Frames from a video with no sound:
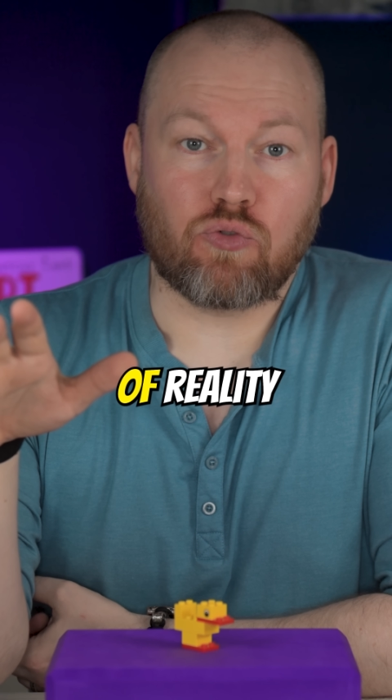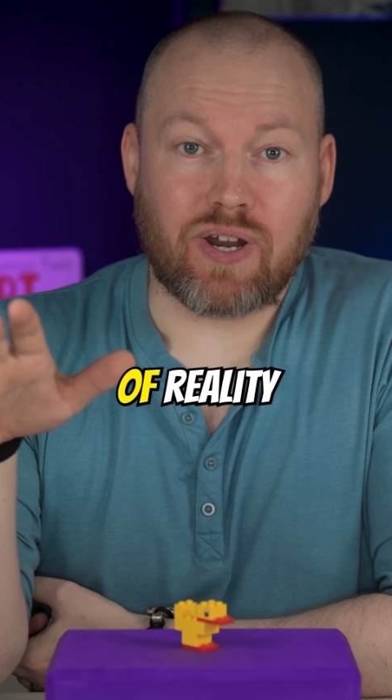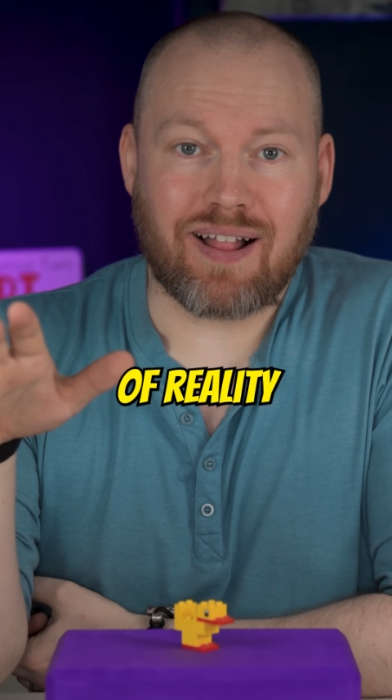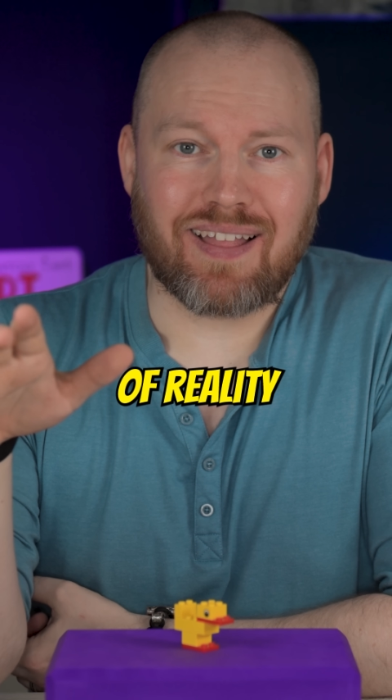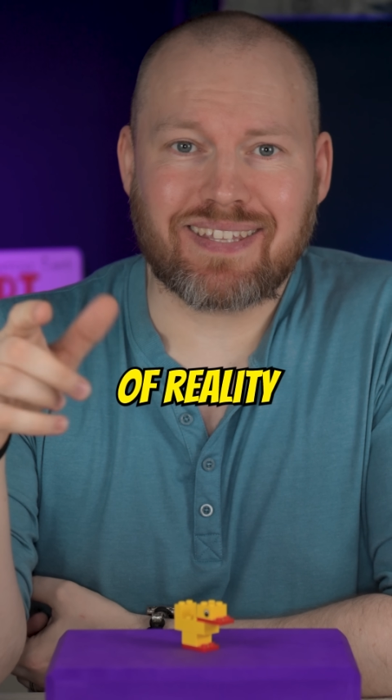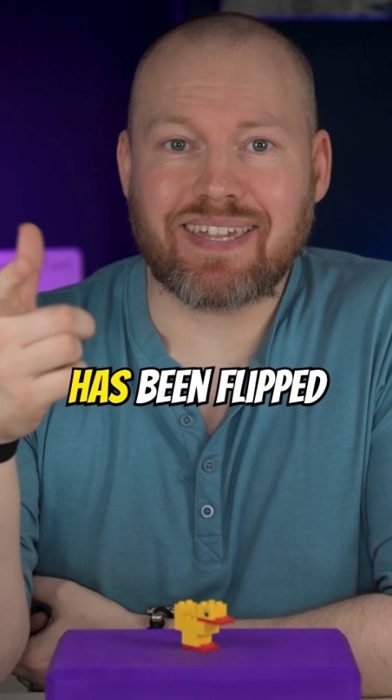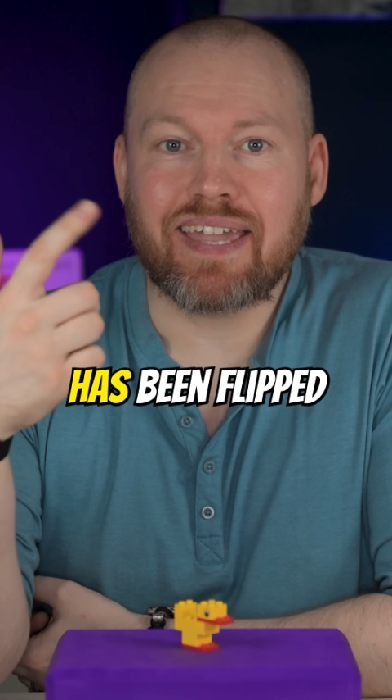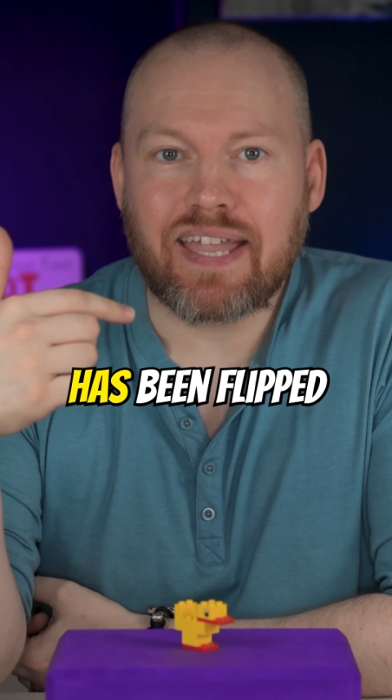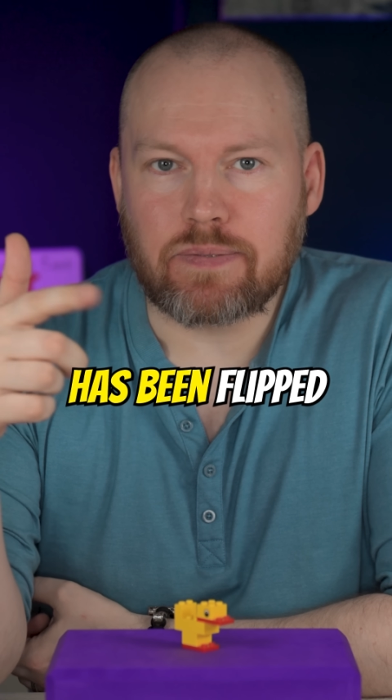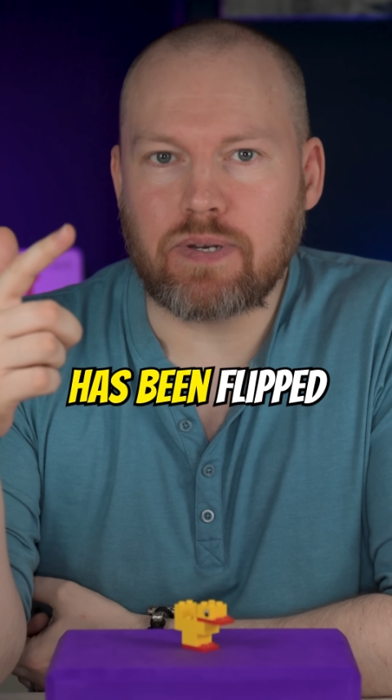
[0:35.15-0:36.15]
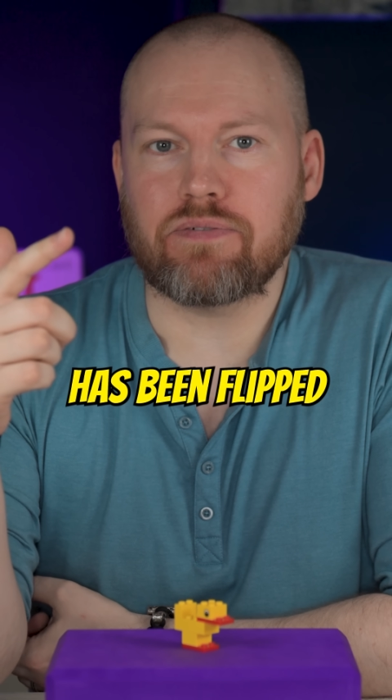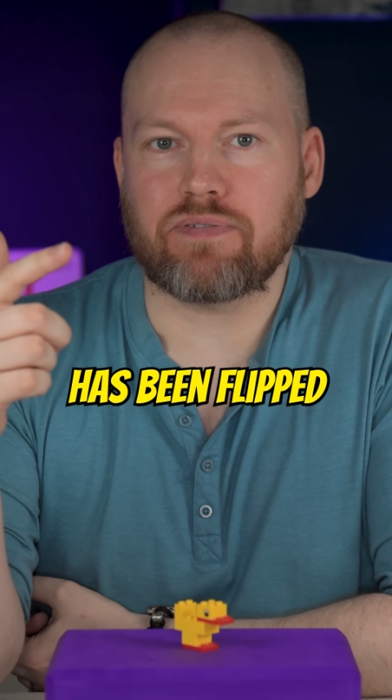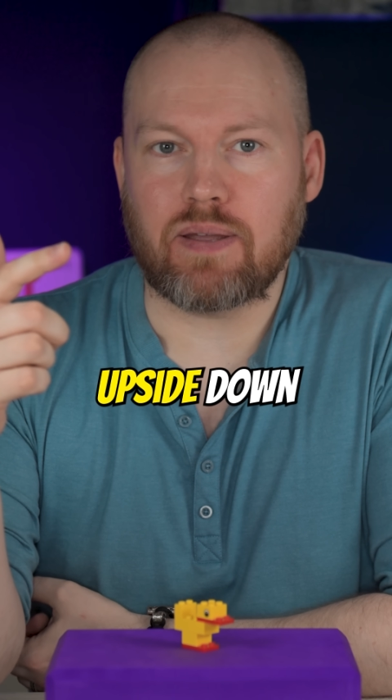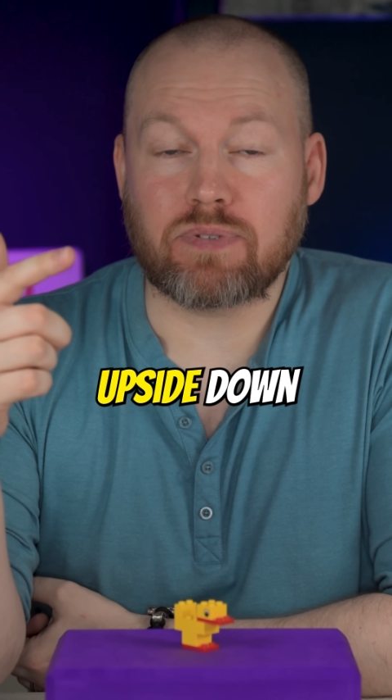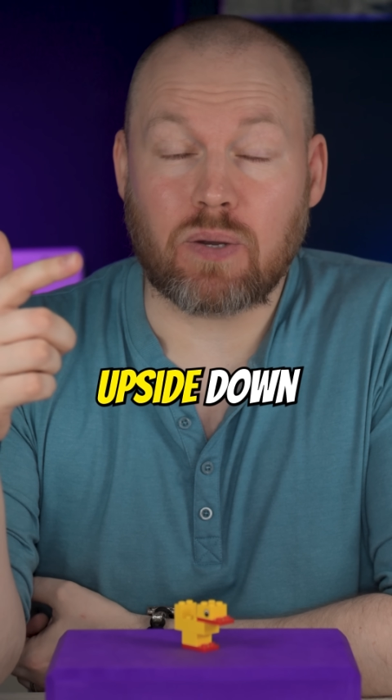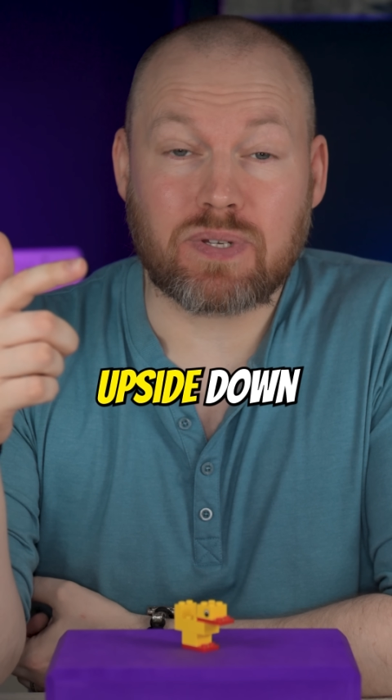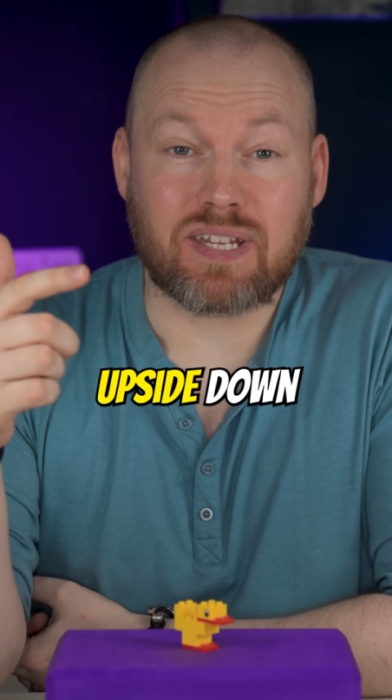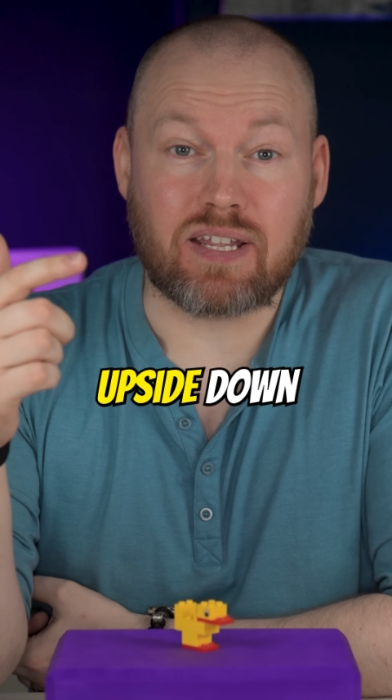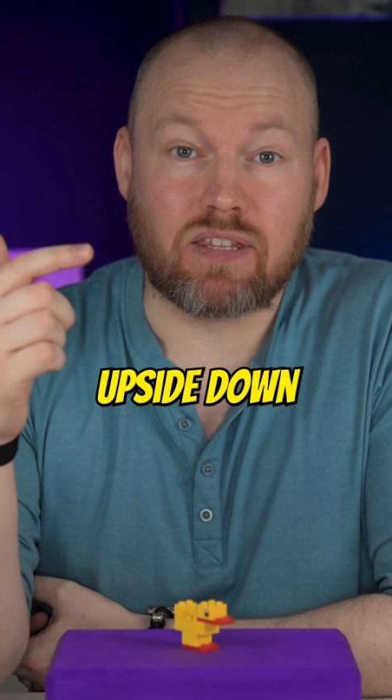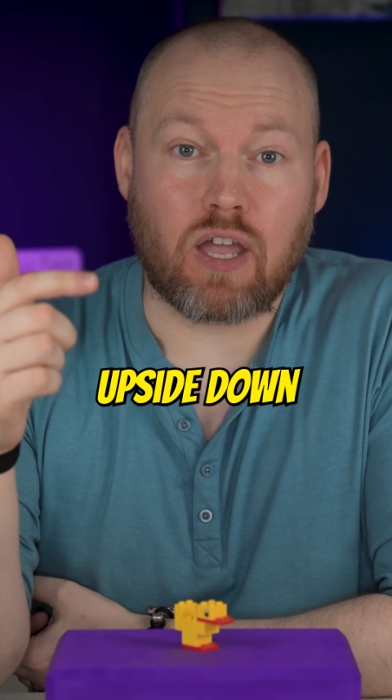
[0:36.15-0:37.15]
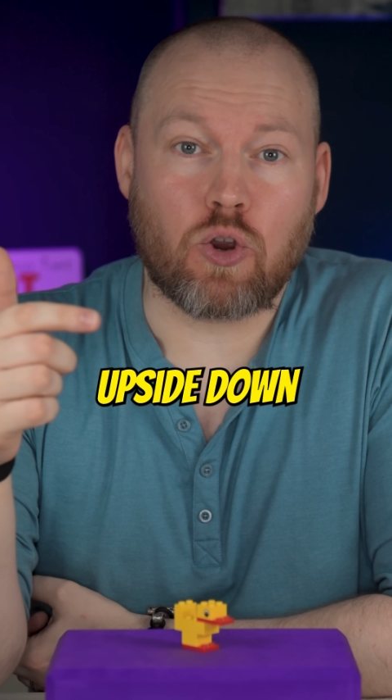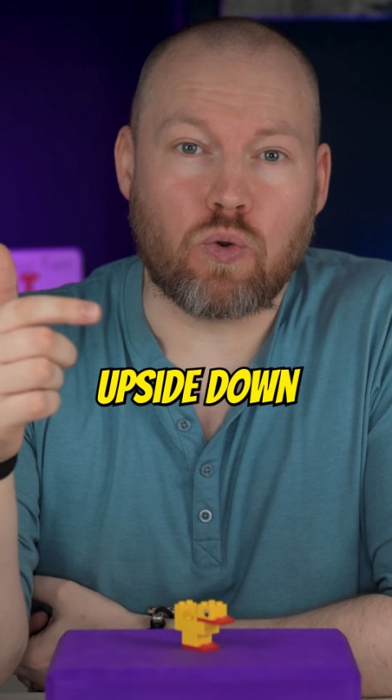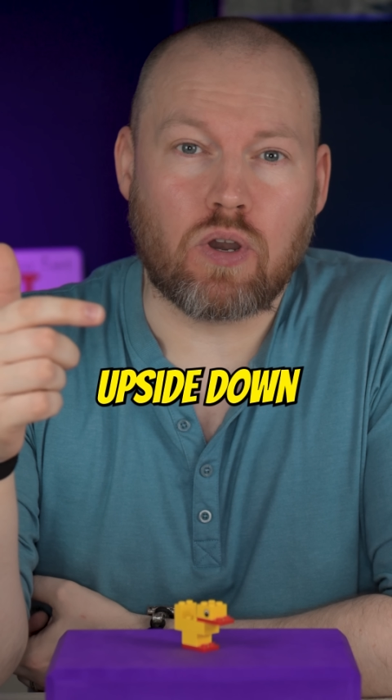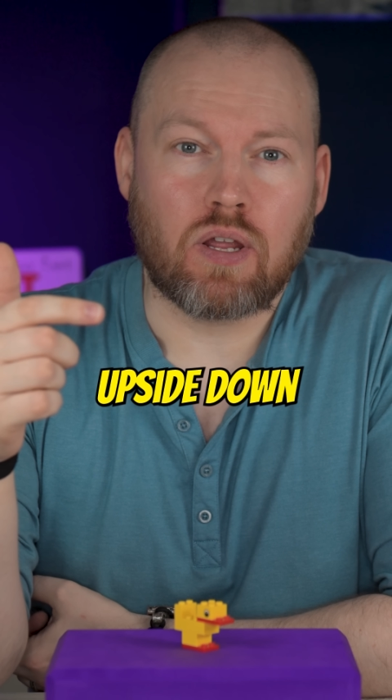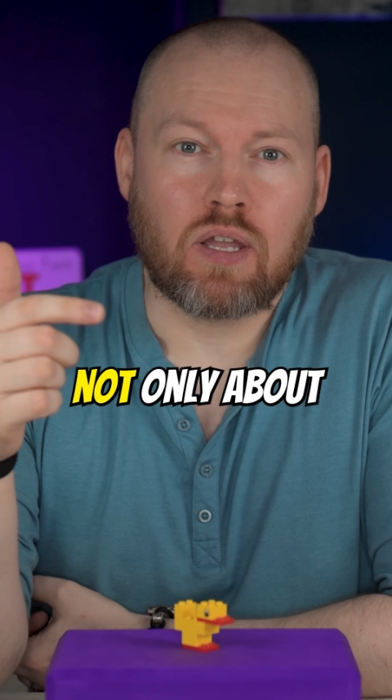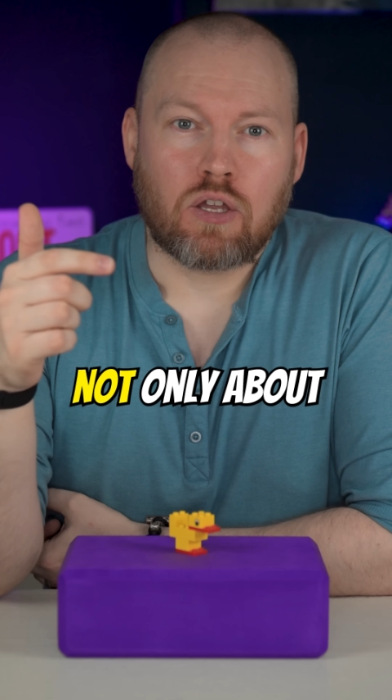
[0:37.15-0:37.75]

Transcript: of reality has been flipped upside down,